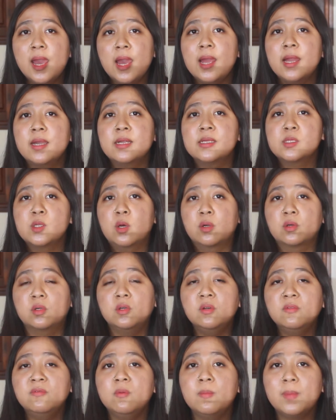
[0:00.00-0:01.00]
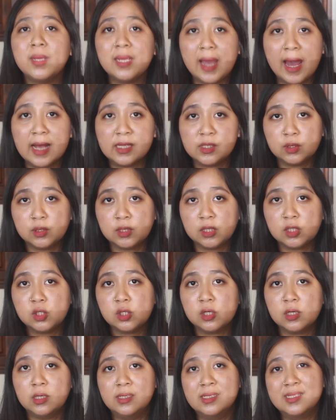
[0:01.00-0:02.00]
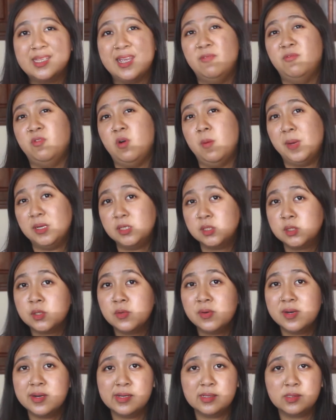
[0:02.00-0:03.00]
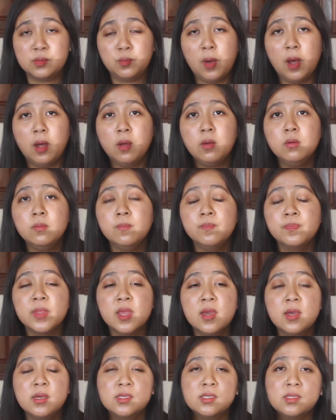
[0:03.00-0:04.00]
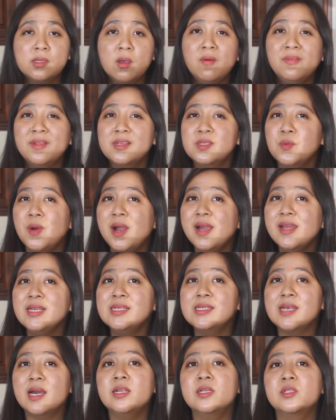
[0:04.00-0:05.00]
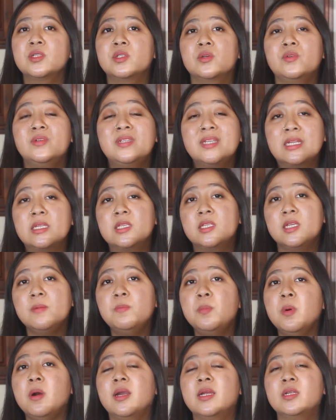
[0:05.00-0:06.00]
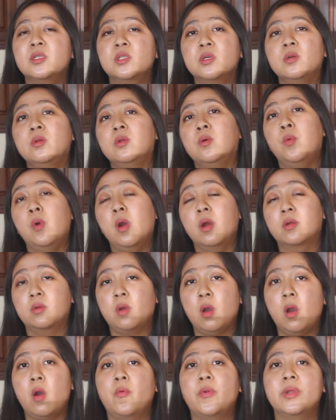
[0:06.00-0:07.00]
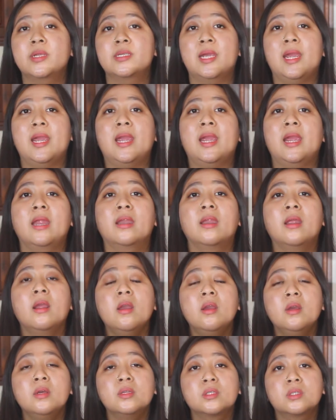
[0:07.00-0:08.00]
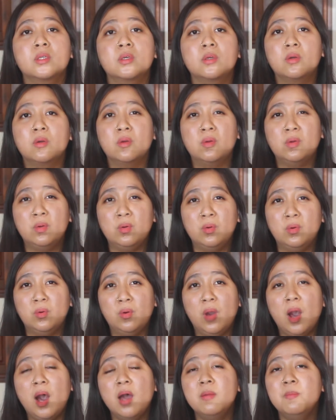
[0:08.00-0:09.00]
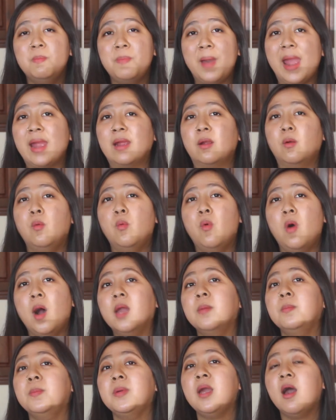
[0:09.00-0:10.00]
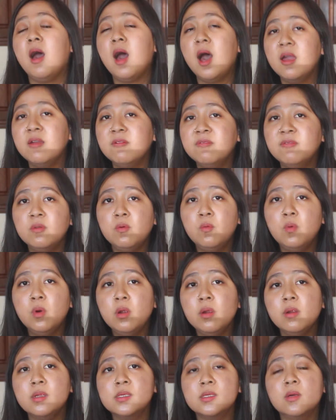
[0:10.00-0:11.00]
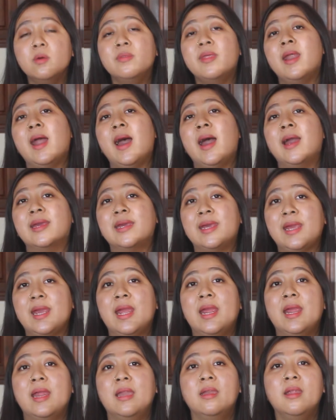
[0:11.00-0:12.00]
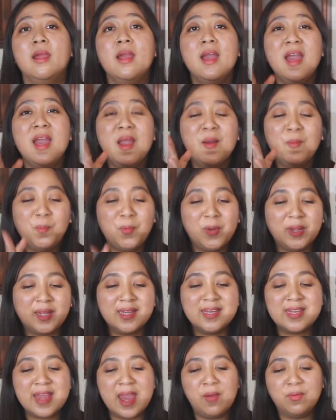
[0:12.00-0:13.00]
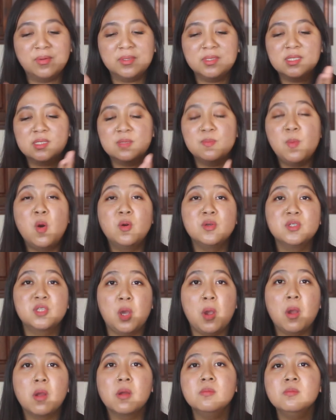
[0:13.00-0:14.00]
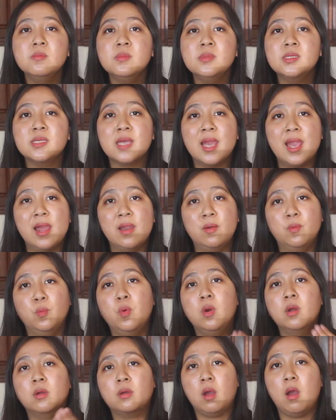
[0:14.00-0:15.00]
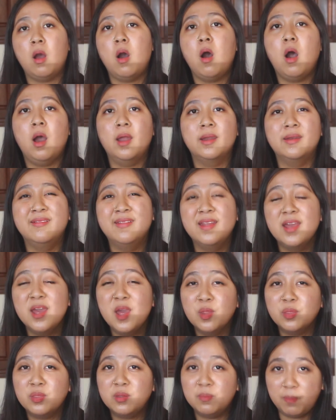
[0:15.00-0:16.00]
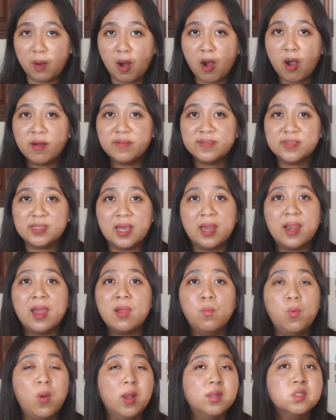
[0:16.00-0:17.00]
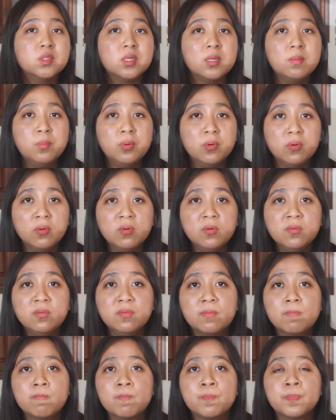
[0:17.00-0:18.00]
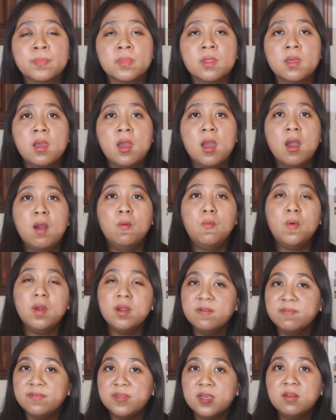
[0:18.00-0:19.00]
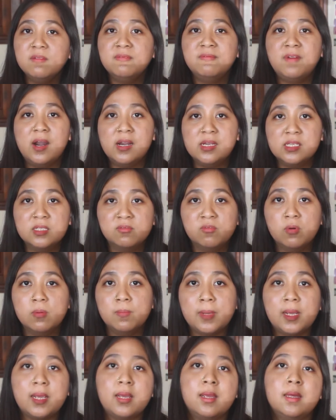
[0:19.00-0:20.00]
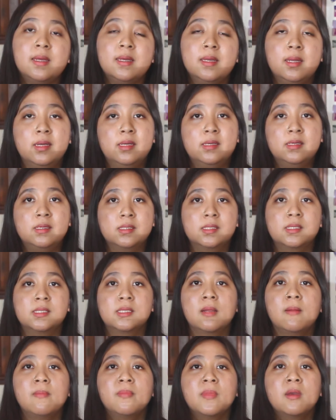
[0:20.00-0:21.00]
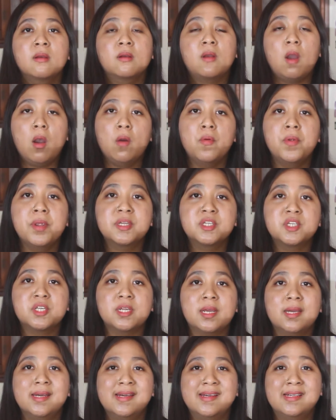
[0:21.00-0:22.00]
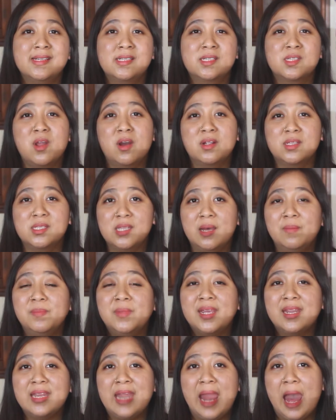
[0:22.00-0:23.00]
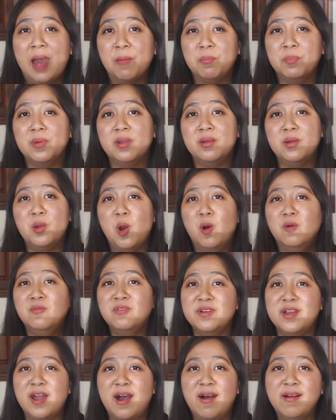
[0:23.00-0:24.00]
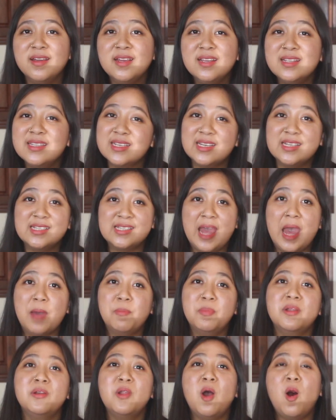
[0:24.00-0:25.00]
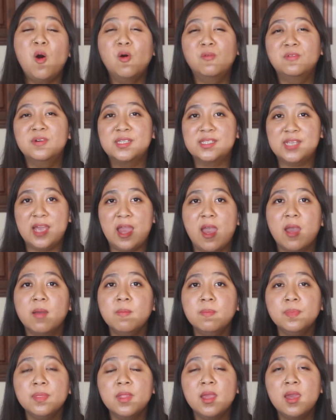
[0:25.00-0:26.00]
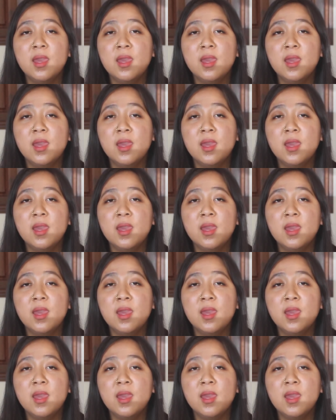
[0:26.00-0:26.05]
and it's not good for me as a teacher and for my student as well. So that's why I decided to dig deeper into the word courage and to unpack what behind the word so that I can break it down in small terms and work on the part that I want to improve. One of the advice for me is courage is not something happen overnight, it's happen over time.